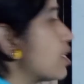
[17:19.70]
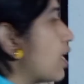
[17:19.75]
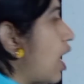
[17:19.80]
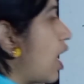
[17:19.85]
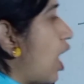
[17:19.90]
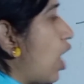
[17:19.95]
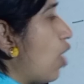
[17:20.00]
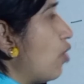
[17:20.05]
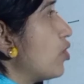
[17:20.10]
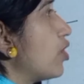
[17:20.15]

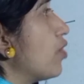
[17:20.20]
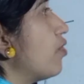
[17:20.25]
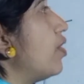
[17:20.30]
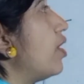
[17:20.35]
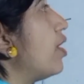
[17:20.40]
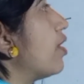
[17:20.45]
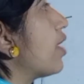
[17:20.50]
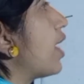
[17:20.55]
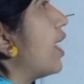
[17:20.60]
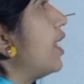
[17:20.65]
how you
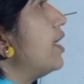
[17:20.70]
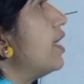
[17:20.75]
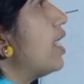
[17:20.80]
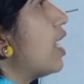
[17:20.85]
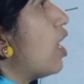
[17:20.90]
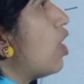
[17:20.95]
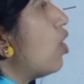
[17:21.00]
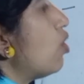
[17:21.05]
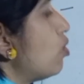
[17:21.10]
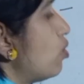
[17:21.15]
will write
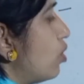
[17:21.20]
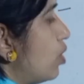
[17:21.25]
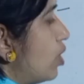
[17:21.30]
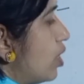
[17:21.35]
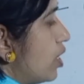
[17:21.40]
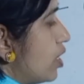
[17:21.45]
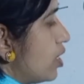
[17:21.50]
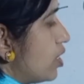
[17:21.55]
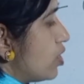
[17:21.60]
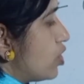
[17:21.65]
now?
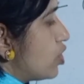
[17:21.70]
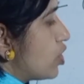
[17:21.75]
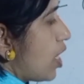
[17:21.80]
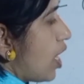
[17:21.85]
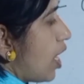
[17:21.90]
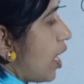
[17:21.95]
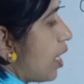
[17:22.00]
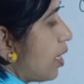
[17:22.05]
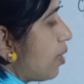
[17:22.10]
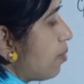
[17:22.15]

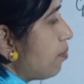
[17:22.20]
Time